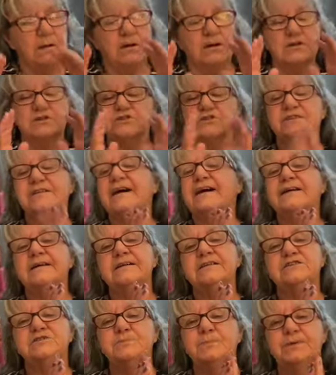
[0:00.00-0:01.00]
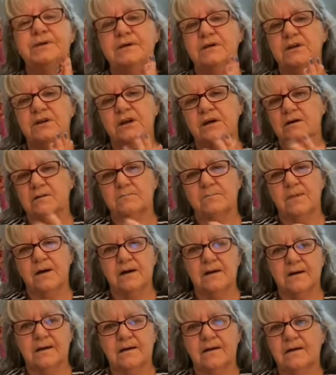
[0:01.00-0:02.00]
so that has been
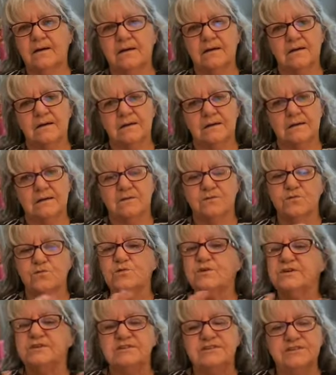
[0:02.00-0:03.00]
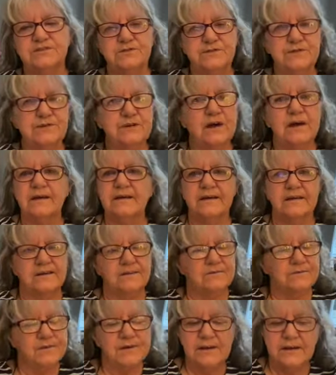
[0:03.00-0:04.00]
my reason for not getting
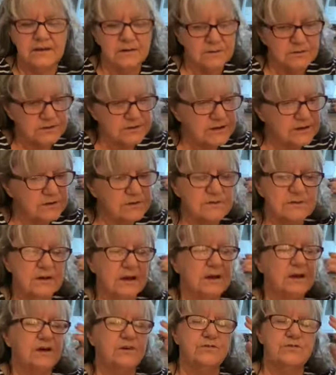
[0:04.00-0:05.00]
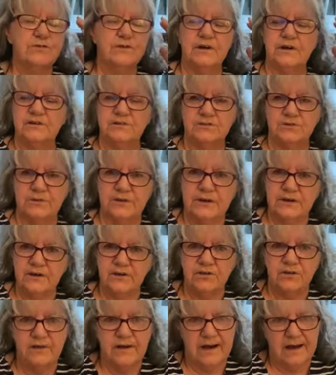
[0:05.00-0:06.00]
videos out, for not doing
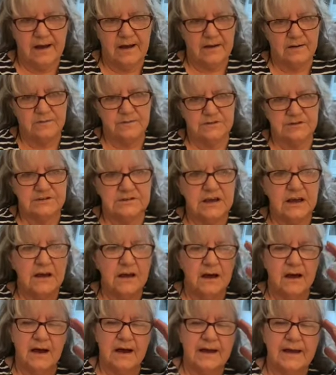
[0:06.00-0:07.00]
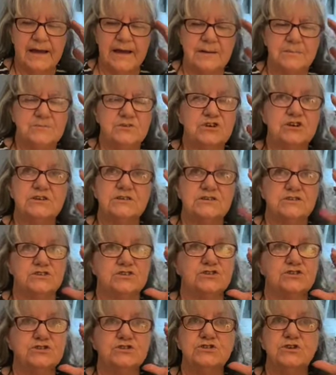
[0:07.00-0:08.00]
crafts. I am
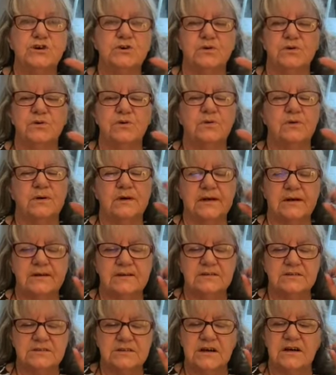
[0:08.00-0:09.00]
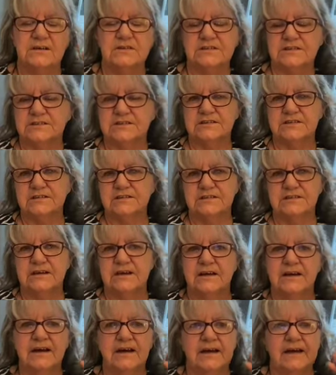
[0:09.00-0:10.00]
just so exhausted.
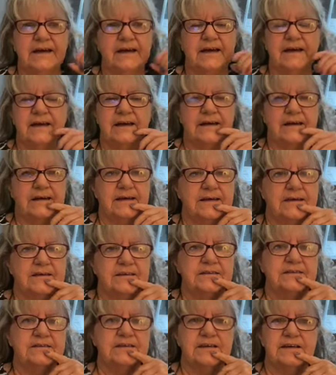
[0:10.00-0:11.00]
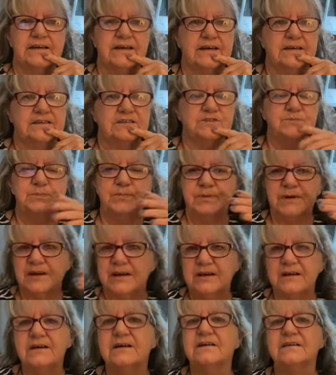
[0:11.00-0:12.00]
And it's
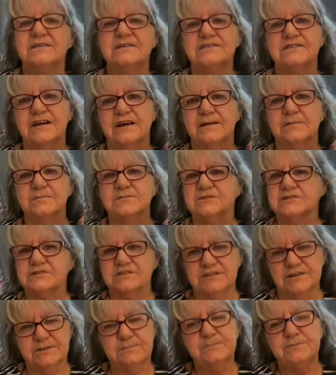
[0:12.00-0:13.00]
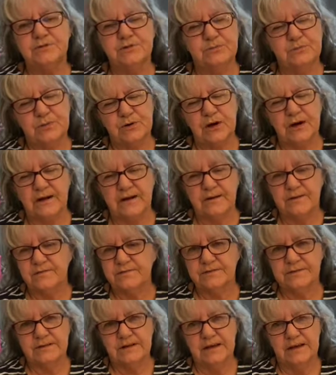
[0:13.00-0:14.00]
because I'm sleep
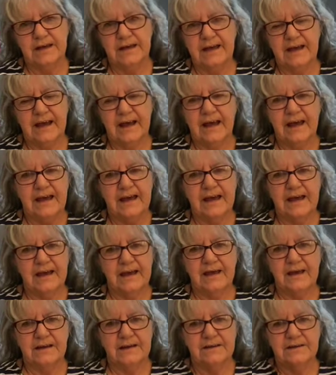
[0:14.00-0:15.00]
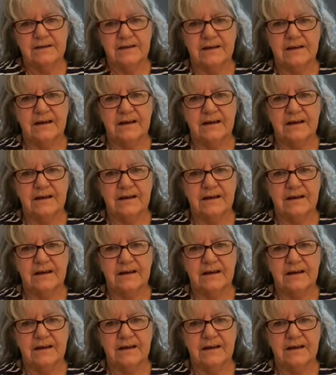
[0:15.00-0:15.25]
deprived and